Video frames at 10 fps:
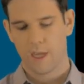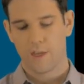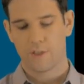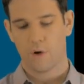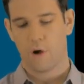
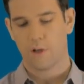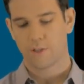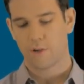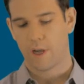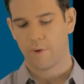So
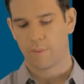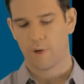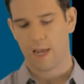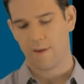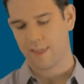also I want to
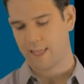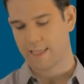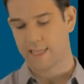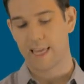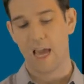point out that the
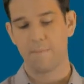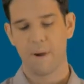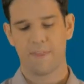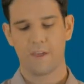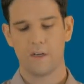get
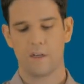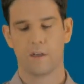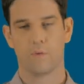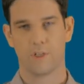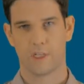method,
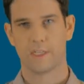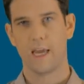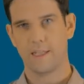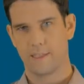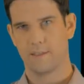which
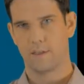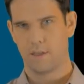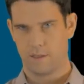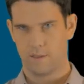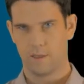gets
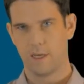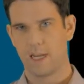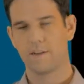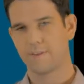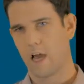the
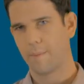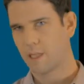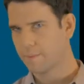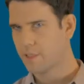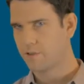native DOM
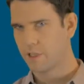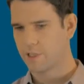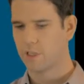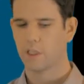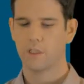element
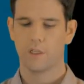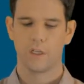traditionally